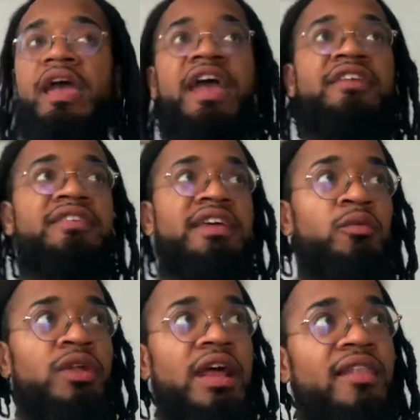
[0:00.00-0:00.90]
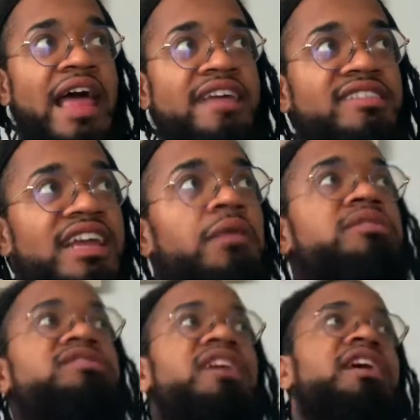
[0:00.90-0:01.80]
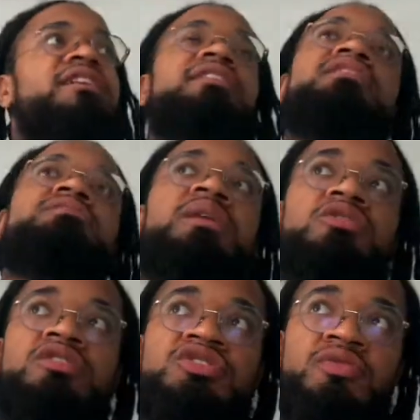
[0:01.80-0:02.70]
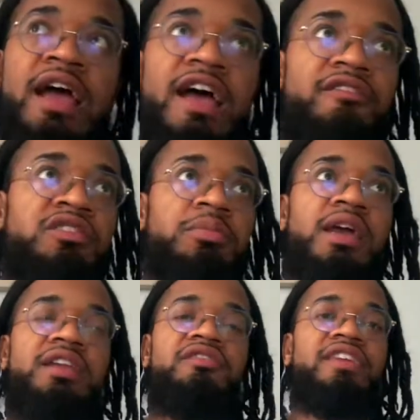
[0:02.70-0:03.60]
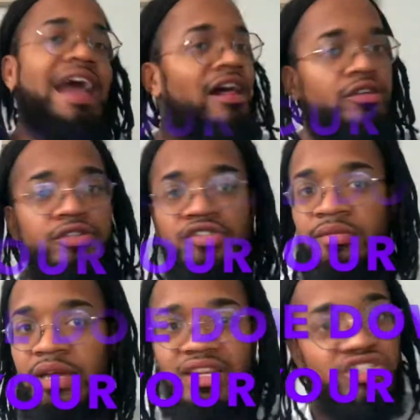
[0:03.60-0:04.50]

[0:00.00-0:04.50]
And then last thing I would say is make sure that you have some kind of calendar, some kind of